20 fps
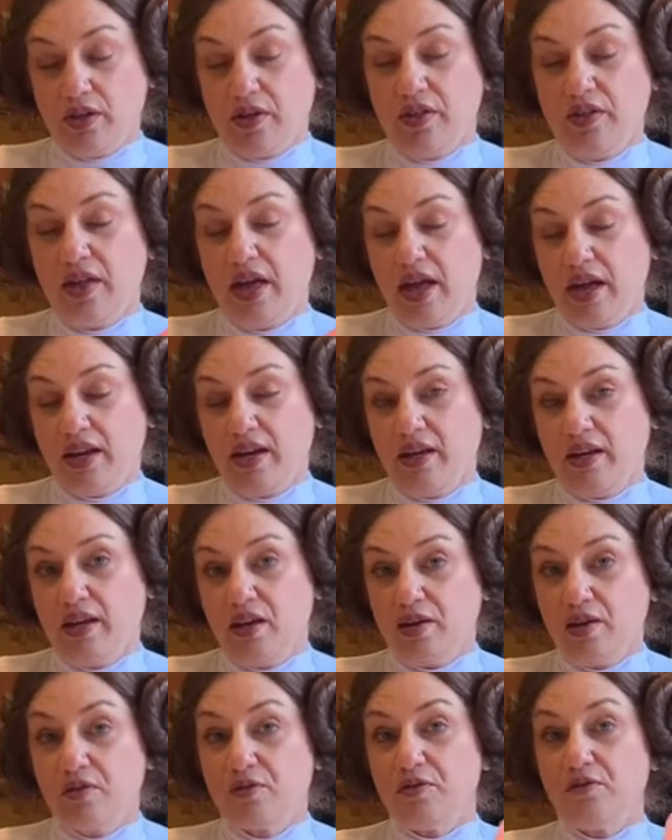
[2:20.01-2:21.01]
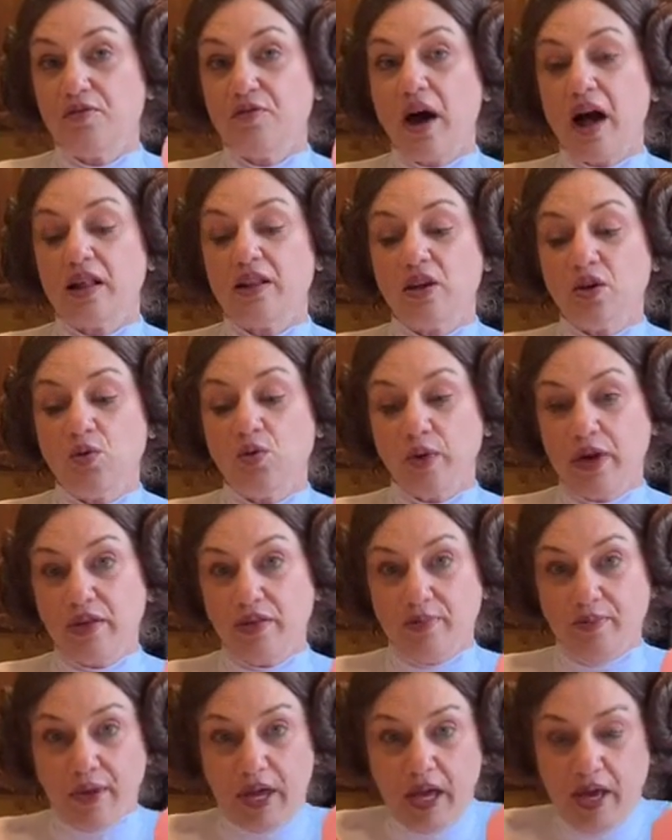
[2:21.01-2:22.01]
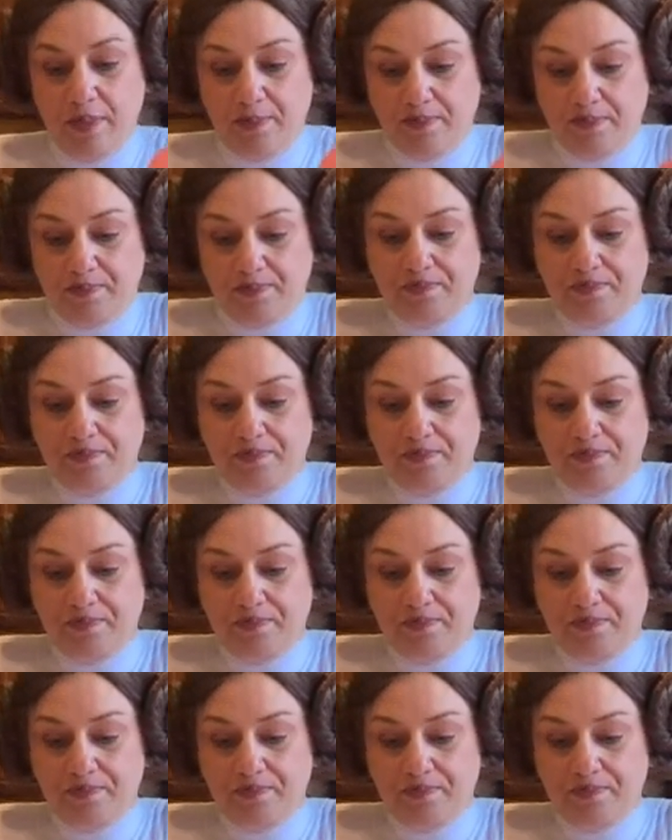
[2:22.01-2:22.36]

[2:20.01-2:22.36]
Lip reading: Then follow with me.